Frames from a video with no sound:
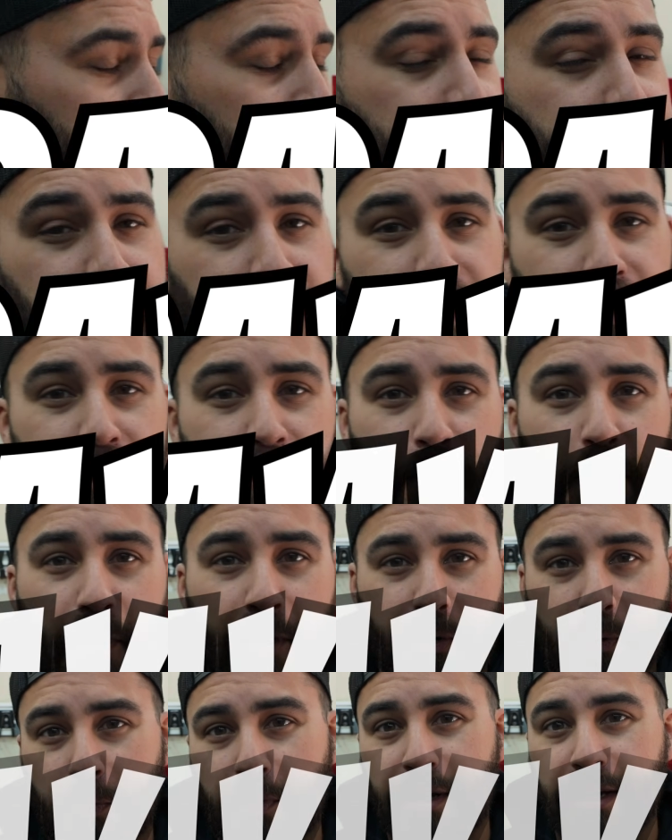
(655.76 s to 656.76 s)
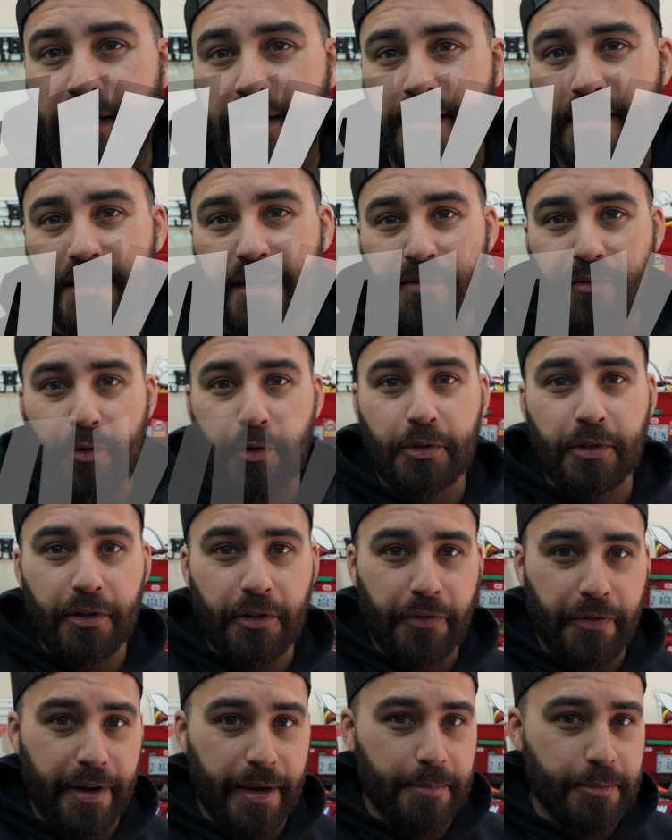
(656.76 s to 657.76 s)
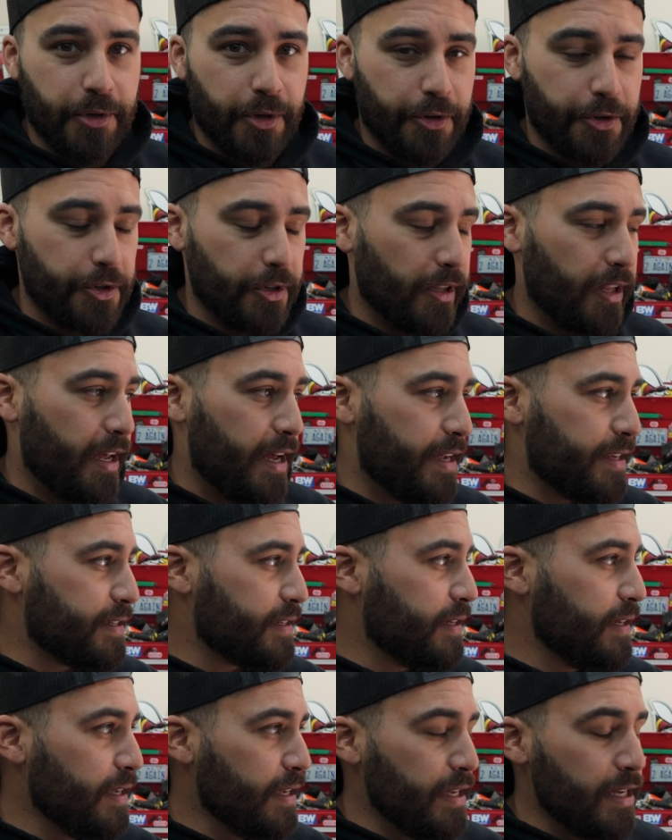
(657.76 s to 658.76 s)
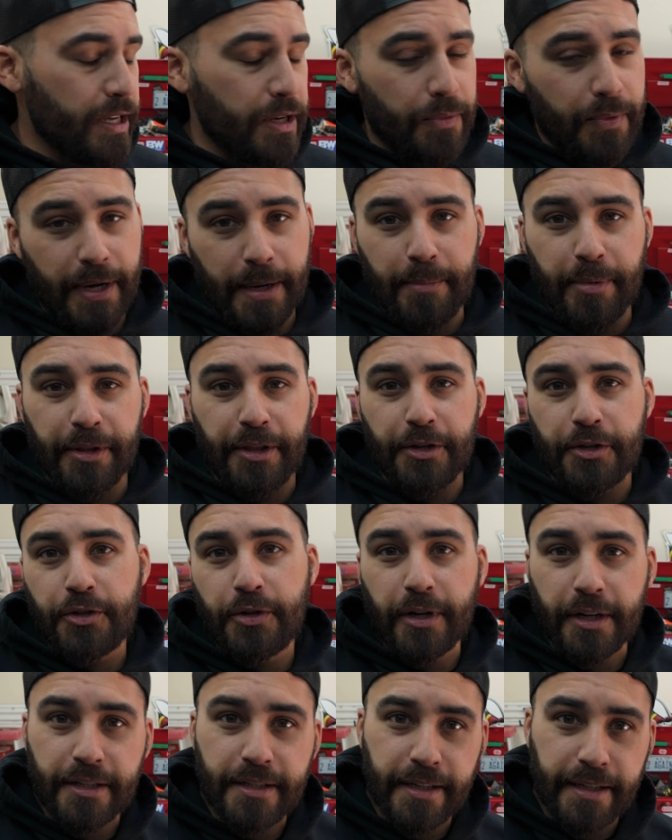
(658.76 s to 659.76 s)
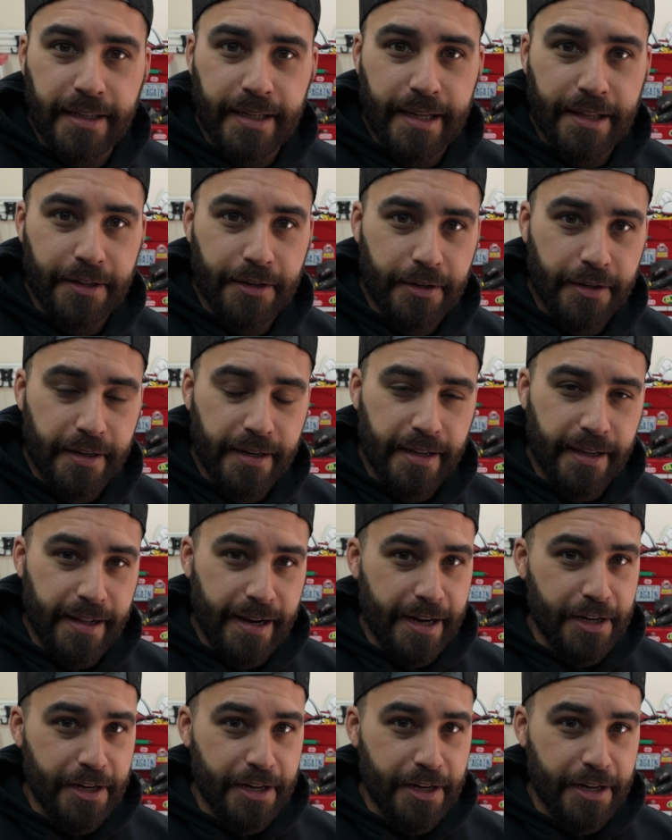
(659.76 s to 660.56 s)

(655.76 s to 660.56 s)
exactly 1 week since I've worked on the Ramcharger last. When I put the truck together, it